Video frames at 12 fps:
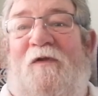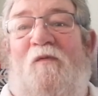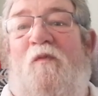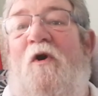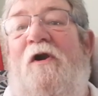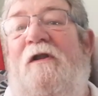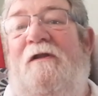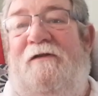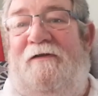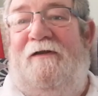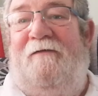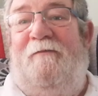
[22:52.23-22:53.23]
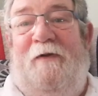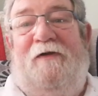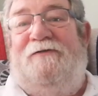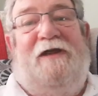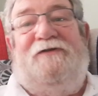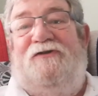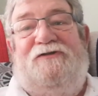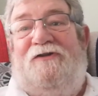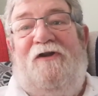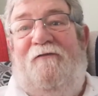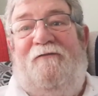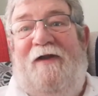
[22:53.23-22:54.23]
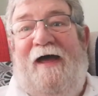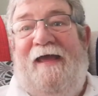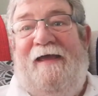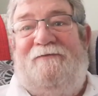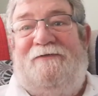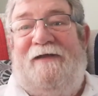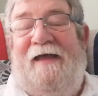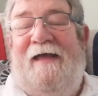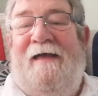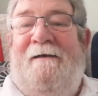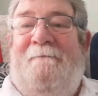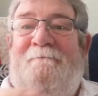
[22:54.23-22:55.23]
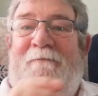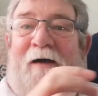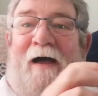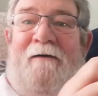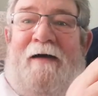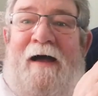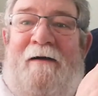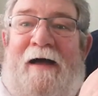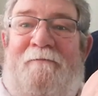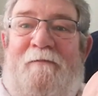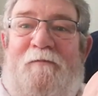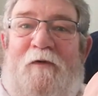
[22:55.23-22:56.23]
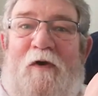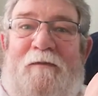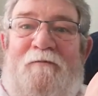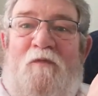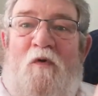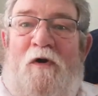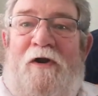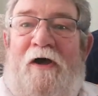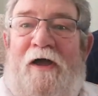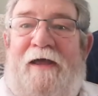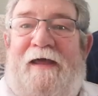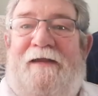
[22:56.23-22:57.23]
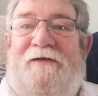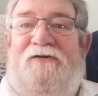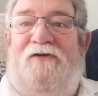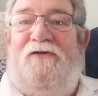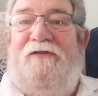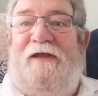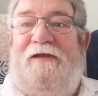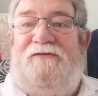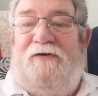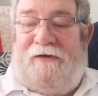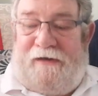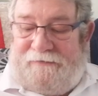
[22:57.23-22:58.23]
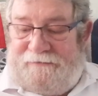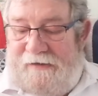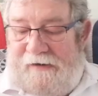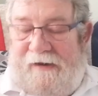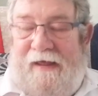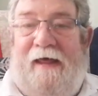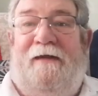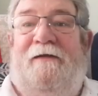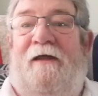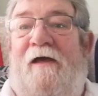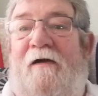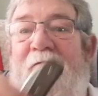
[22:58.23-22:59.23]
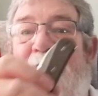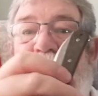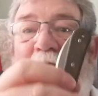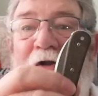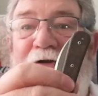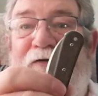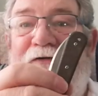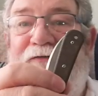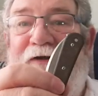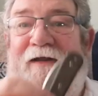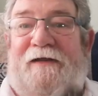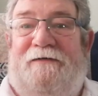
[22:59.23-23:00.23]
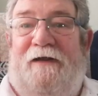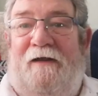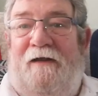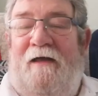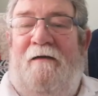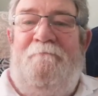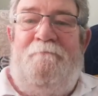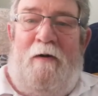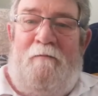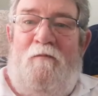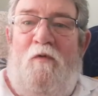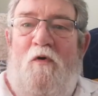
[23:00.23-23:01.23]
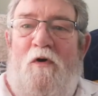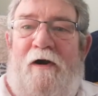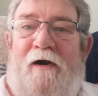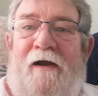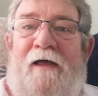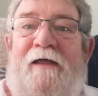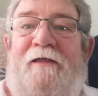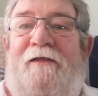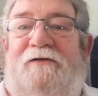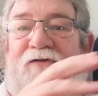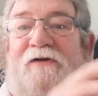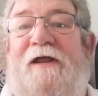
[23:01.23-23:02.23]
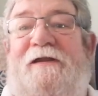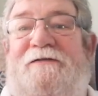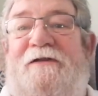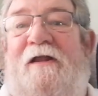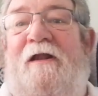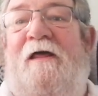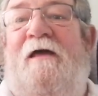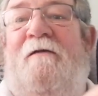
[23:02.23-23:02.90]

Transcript: world, because I just love knives. I'm getting more now into the traditional and modern traditional, but more the traditional,